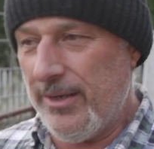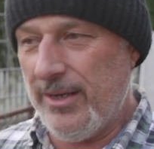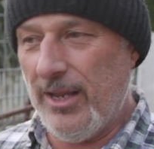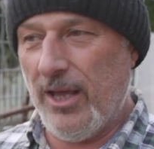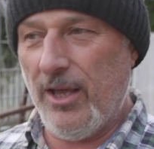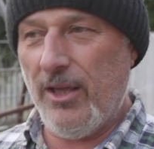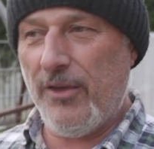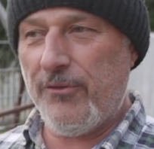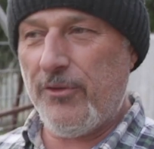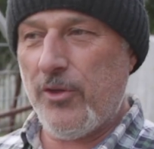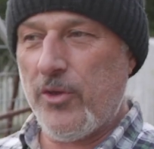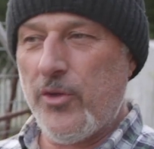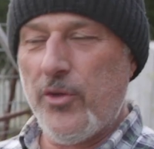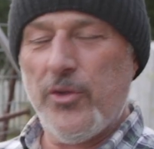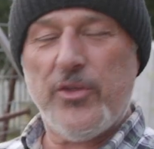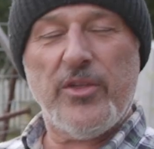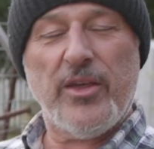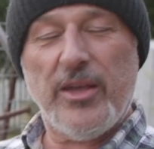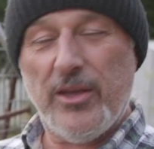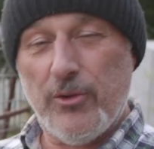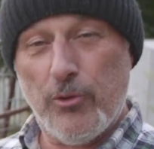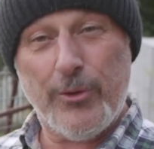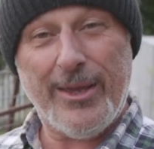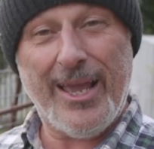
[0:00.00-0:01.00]
Now, if you're
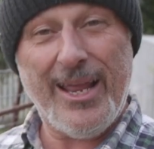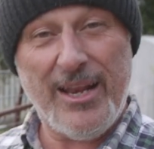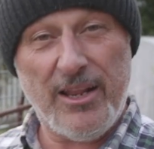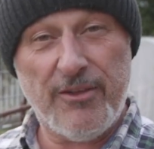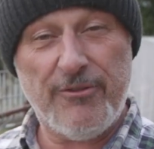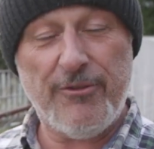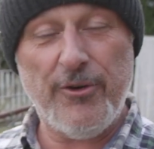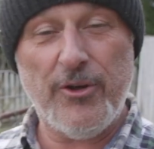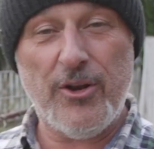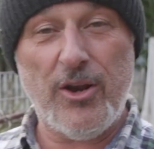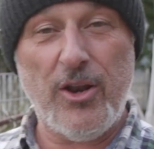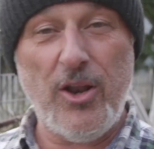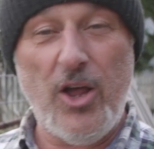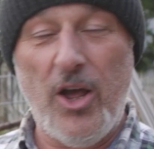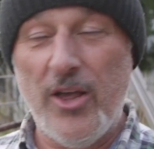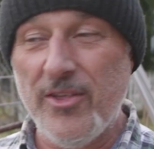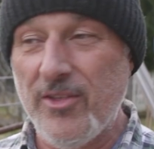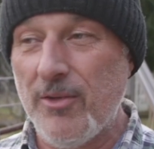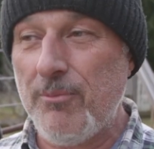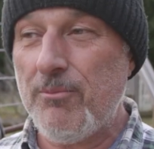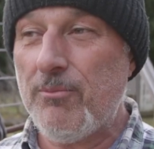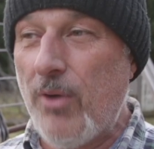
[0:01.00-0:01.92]
using an organic fertilizer,